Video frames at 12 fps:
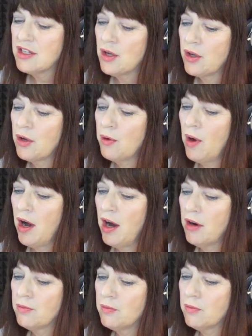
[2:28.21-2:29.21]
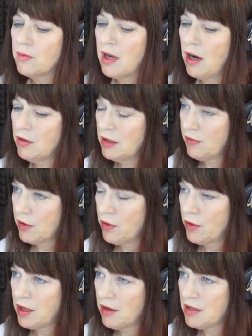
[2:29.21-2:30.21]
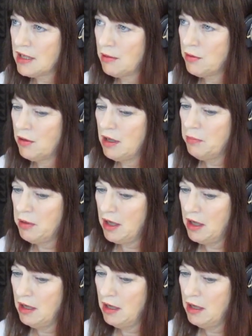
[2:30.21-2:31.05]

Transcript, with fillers: So you are currently recording the debut EP,